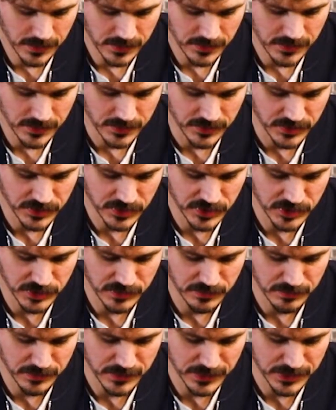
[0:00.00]
not to
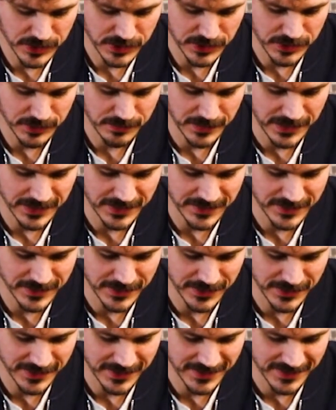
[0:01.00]
smush my
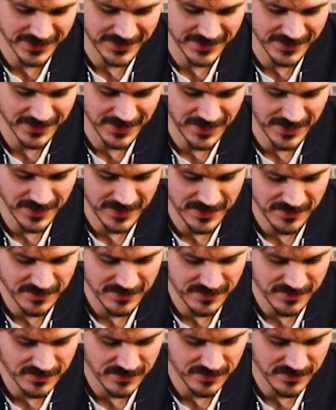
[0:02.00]
circuit design.